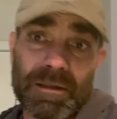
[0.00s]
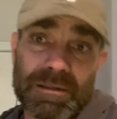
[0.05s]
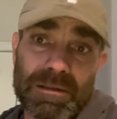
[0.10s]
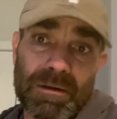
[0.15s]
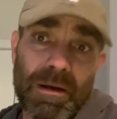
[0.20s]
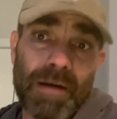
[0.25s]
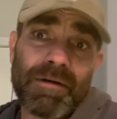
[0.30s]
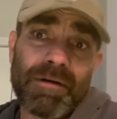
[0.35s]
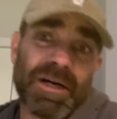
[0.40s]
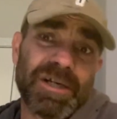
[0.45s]
So
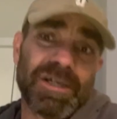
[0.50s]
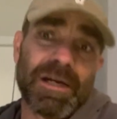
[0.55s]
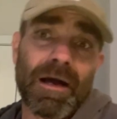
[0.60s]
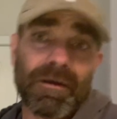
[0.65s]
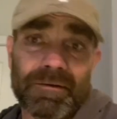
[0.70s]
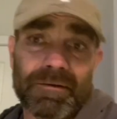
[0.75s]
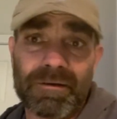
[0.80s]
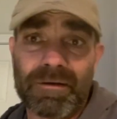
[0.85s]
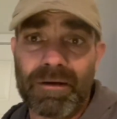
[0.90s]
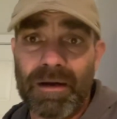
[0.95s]
I reached
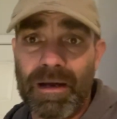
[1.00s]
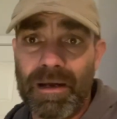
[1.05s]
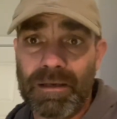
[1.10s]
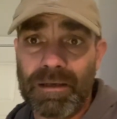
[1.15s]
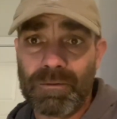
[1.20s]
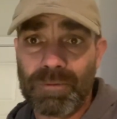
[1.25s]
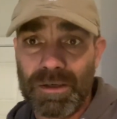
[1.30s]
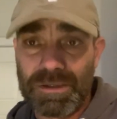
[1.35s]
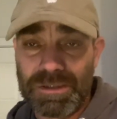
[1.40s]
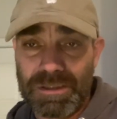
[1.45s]
out to her. I
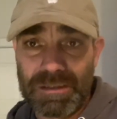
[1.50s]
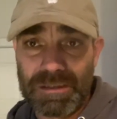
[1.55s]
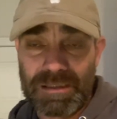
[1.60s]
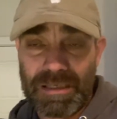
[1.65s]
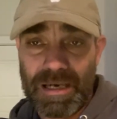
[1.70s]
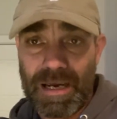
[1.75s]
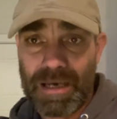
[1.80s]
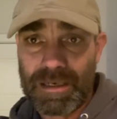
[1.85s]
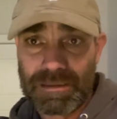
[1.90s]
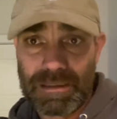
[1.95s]
had questions and
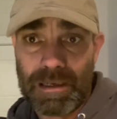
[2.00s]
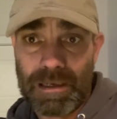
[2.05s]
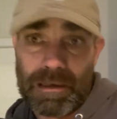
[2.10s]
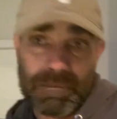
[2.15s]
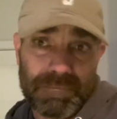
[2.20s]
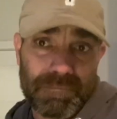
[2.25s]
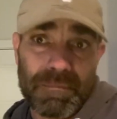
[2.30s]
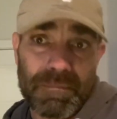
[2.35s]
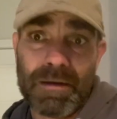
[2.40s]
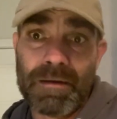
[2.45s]
that because I